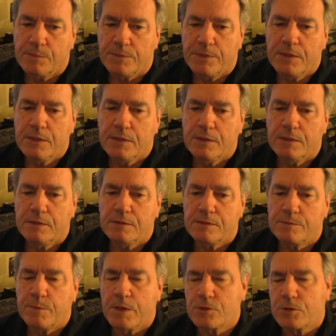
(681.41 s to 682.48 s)
the
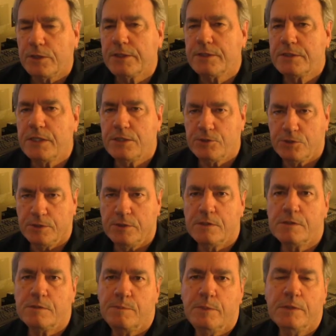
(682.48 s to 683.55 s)
special attention
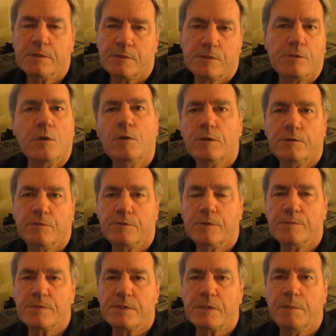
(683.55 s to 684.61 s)
has been stolen
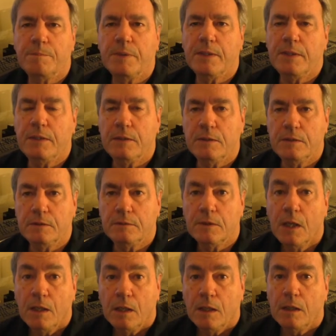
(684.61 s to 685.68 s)
from somebody,
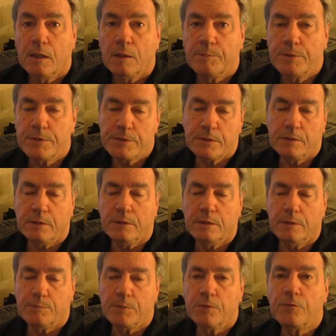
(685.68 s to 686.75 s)
particularly
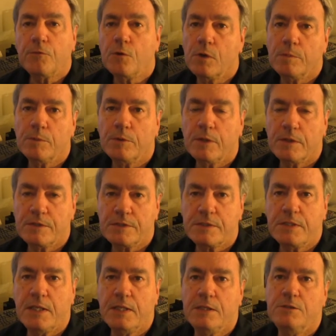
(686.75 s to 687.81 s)
a performer on
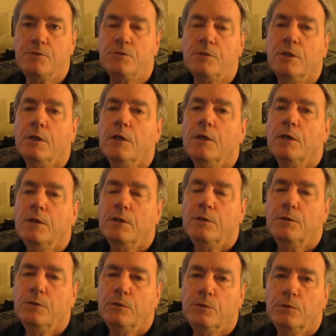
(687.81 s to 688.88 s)
stage,
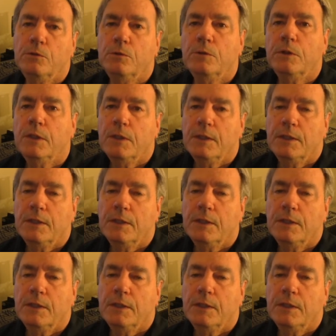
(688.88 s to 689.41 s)
who